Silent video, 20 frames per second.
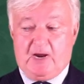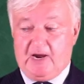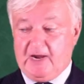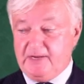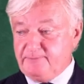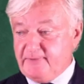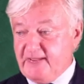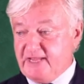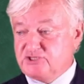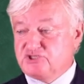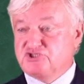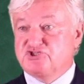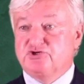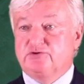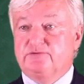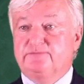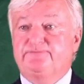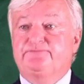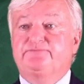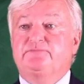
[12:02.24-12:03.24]
I
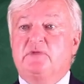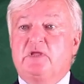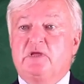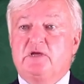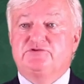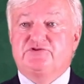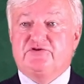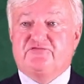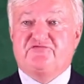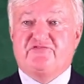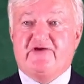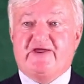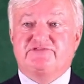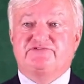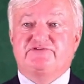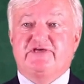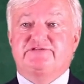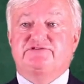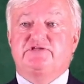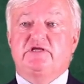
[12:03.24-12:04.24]
mentioned the
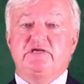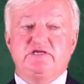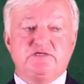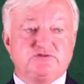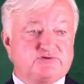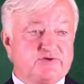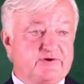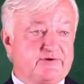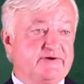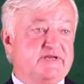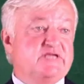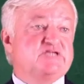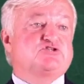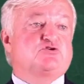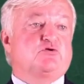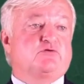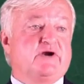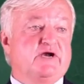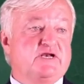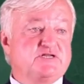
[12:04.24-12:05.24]
fact that an
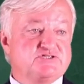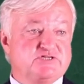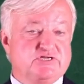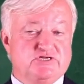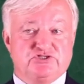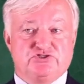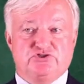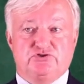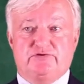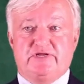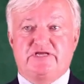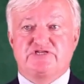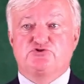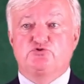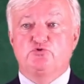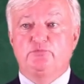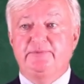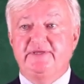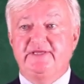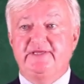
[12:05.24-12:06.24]
international organization has
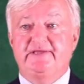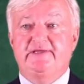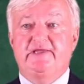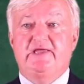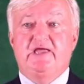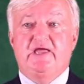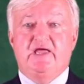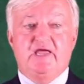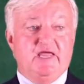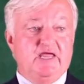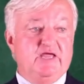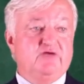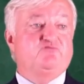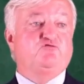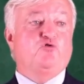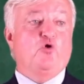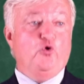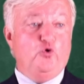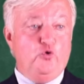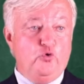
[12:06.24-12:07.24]
to be a
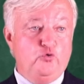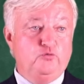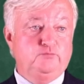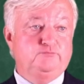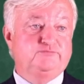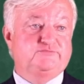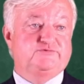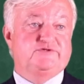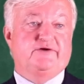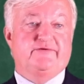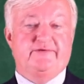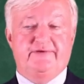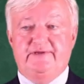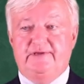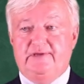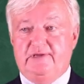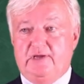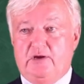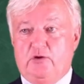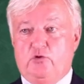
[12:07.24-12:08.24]

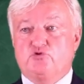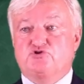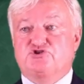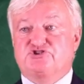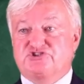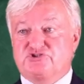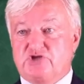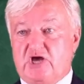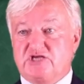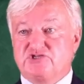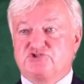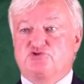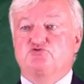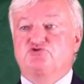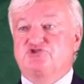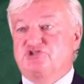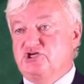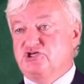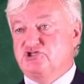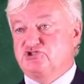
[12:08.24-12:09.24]
voluntary
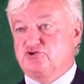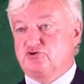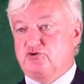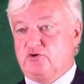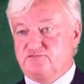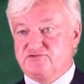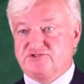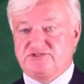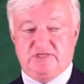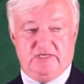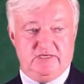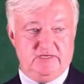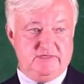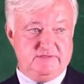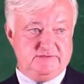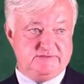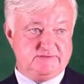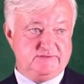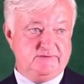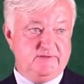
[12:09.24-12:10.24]
association of
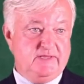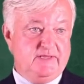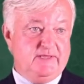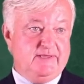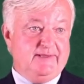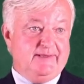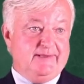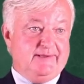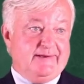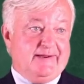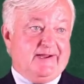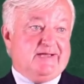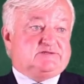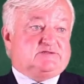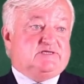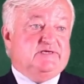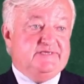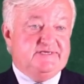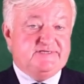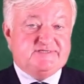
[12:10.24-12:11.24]
states.
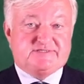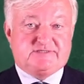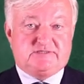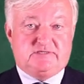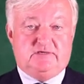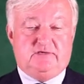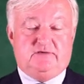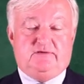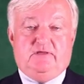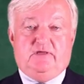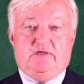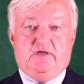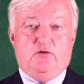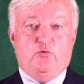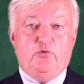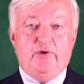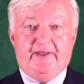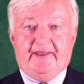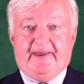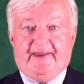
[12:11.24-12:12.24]
At least
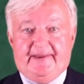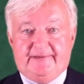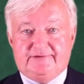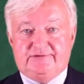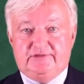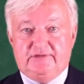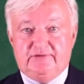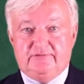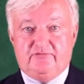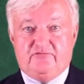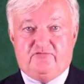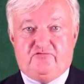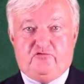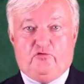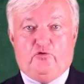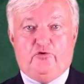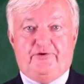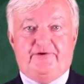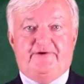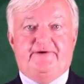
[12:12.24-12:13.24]
we need,
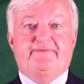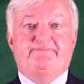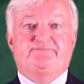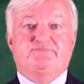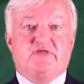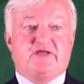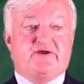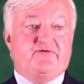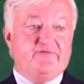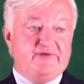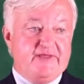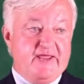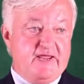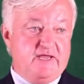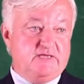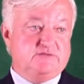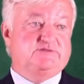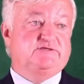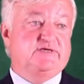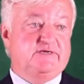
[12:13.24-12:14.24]
for
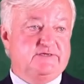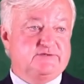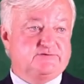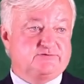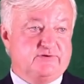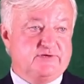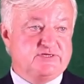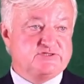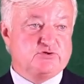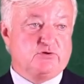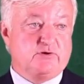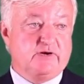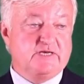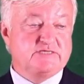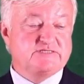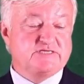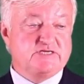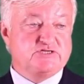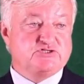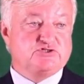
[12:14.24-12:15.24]
creating an international
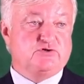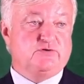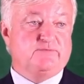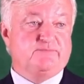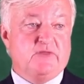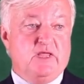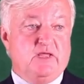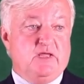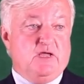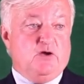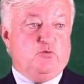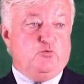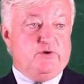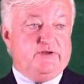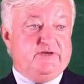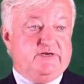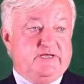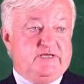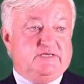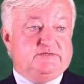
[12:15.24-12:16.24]
organization,
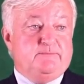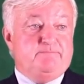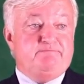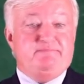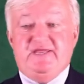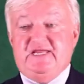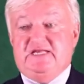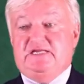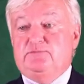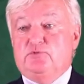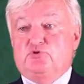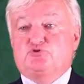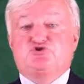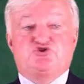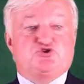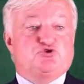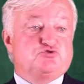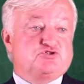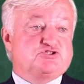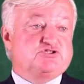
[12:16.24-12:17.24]
we need minimum
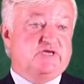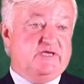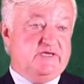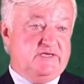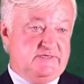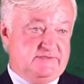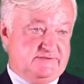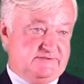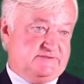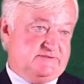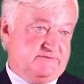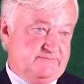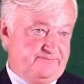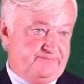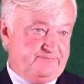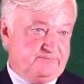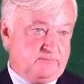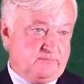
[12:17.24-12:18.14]
2 states.